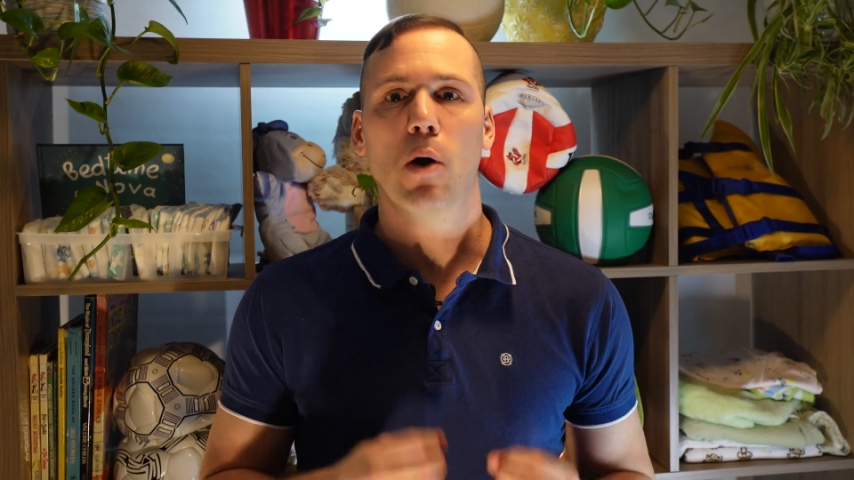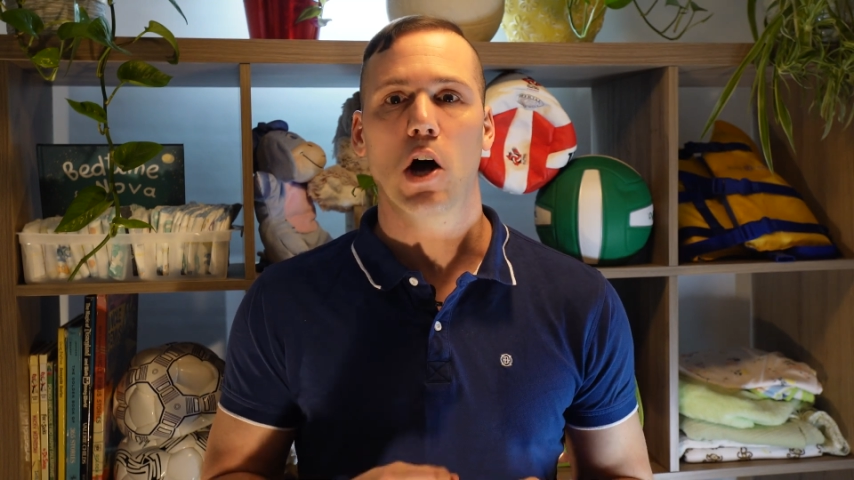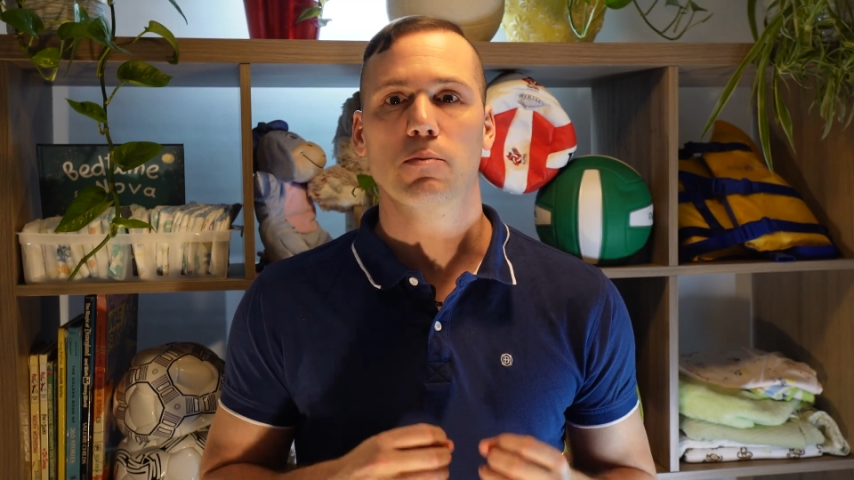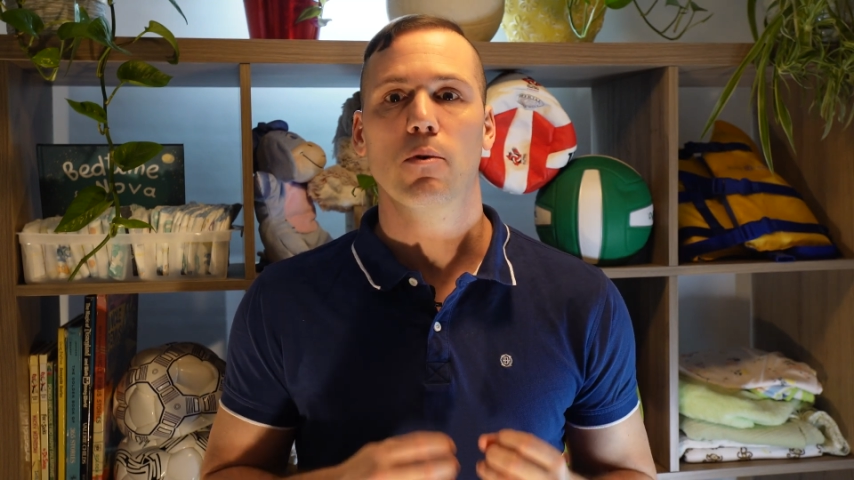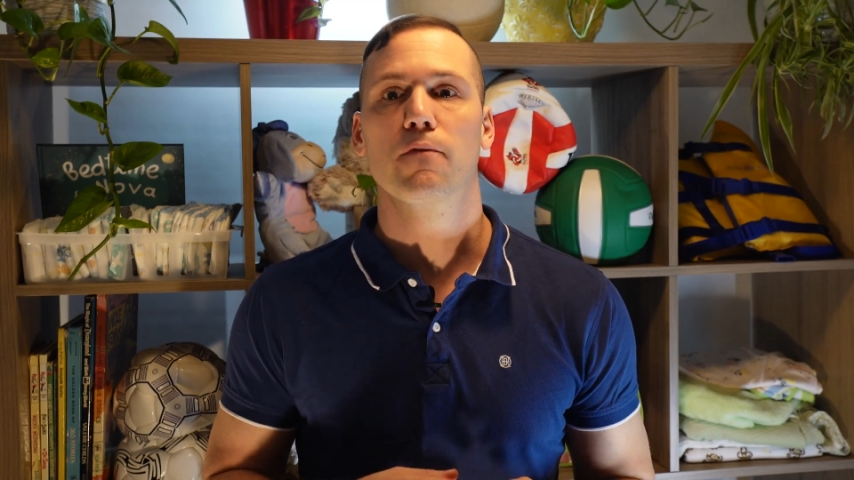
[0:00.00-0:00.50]

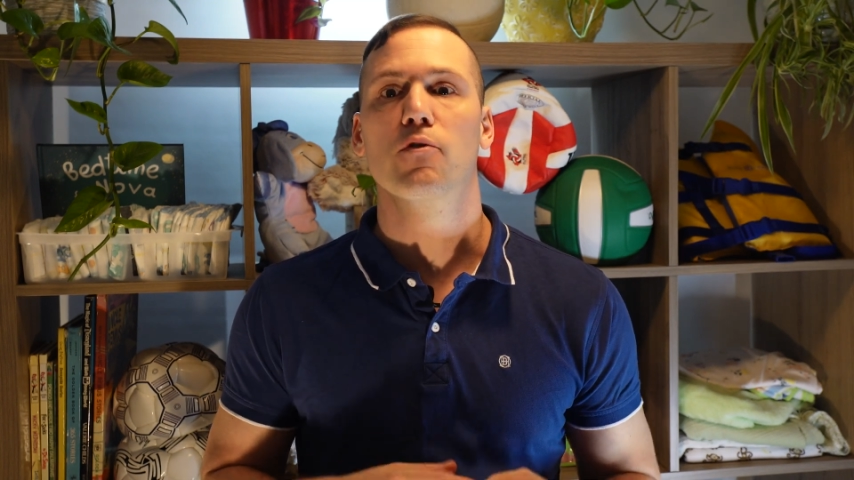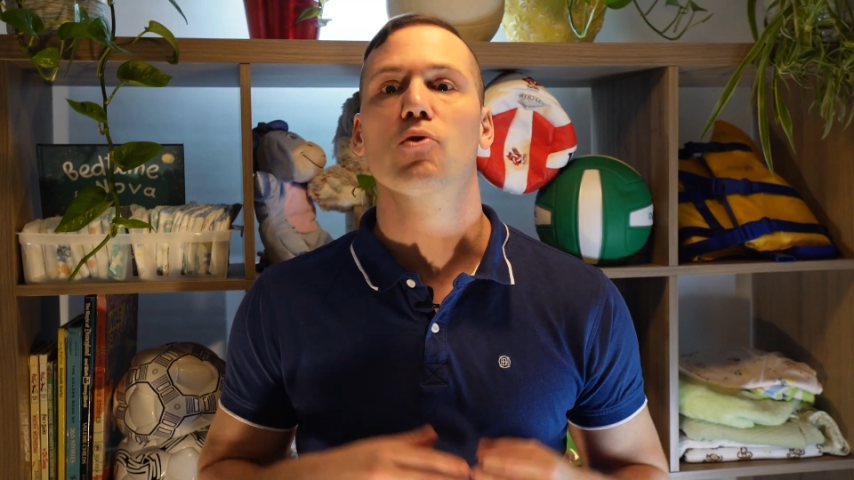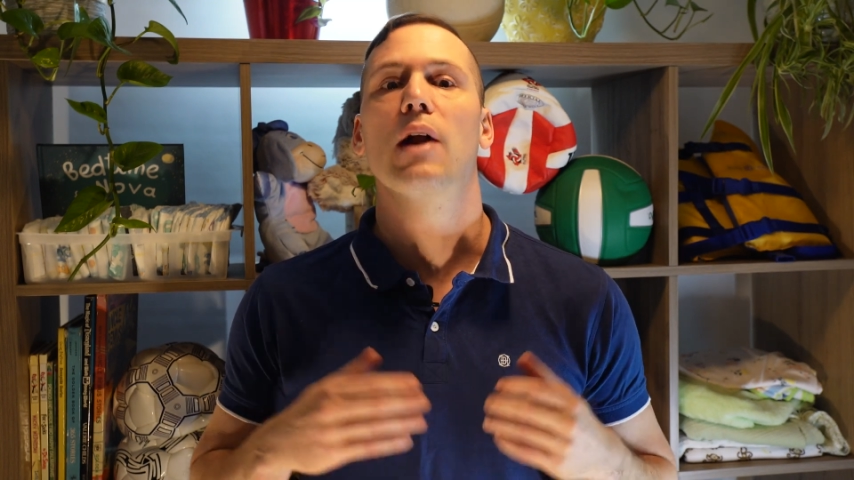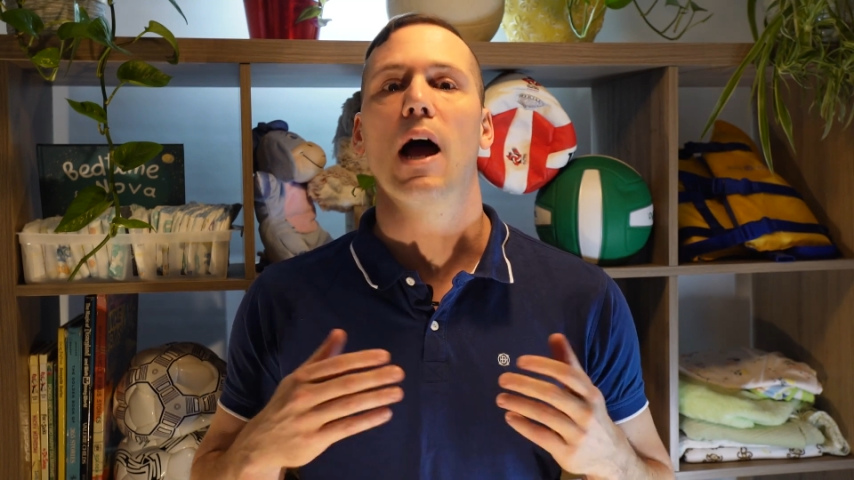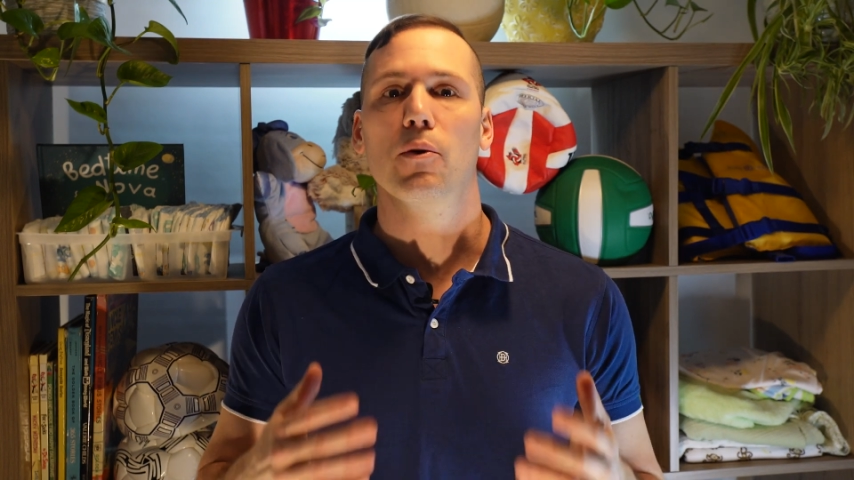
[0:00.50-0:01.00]
possible
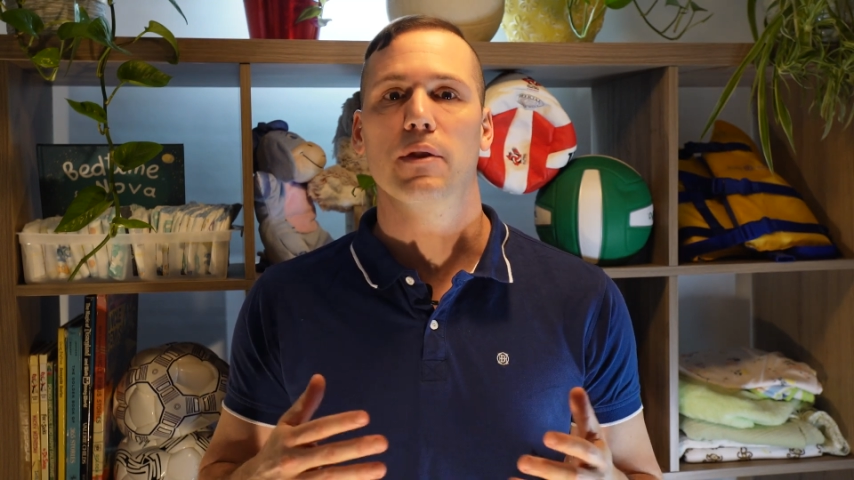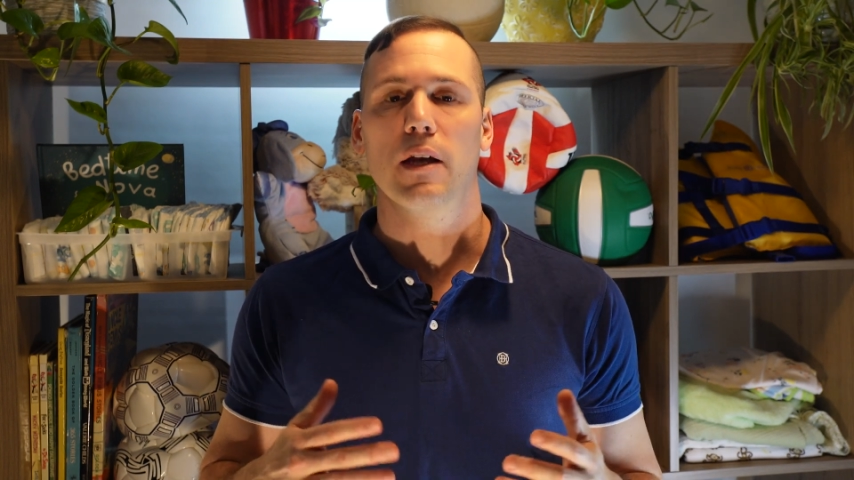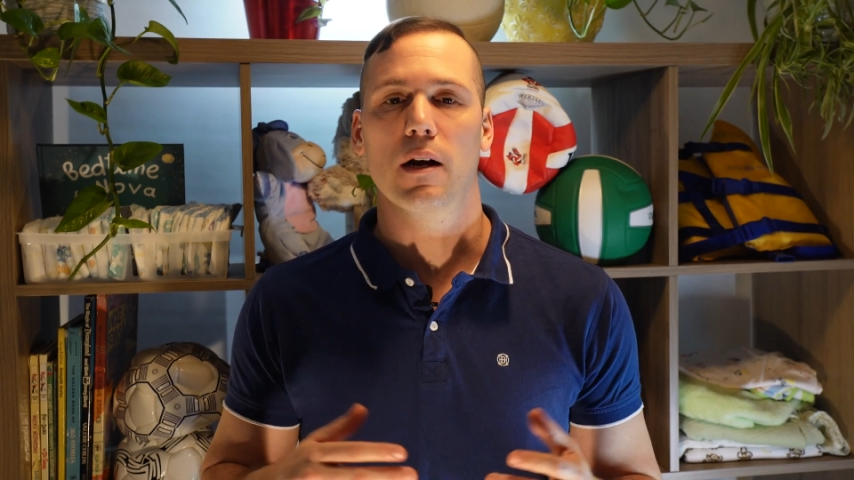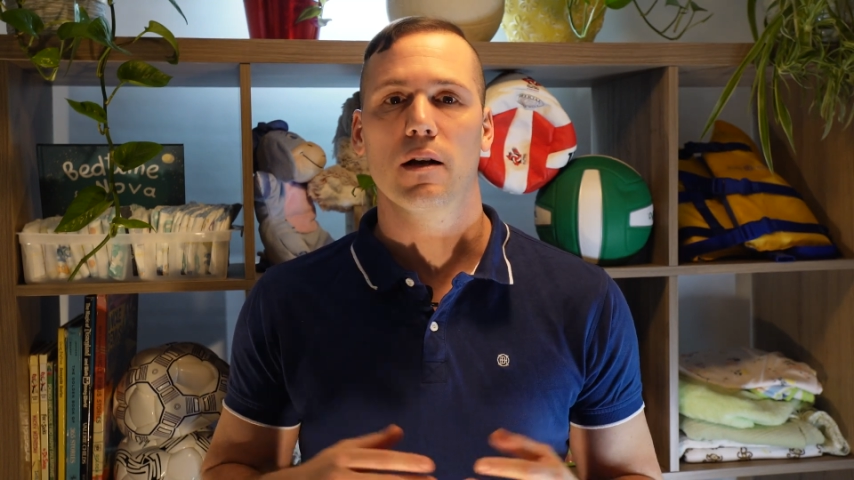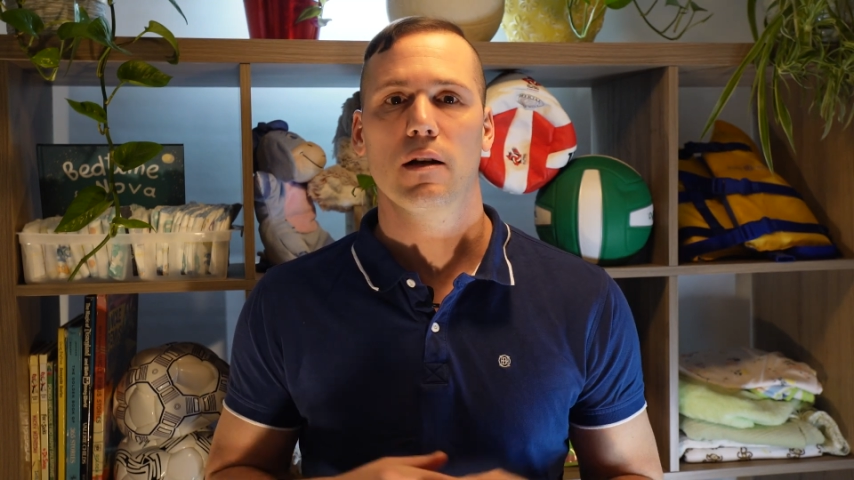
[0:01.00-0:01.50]
fruit out
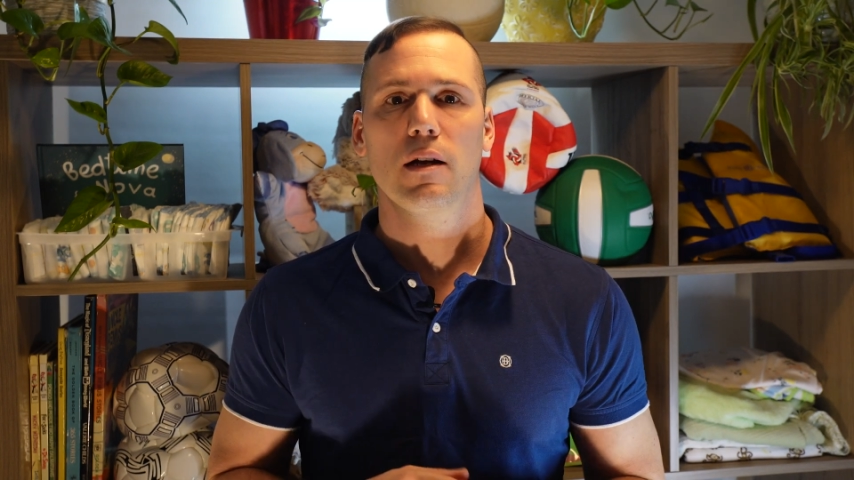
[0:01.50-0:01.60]
there.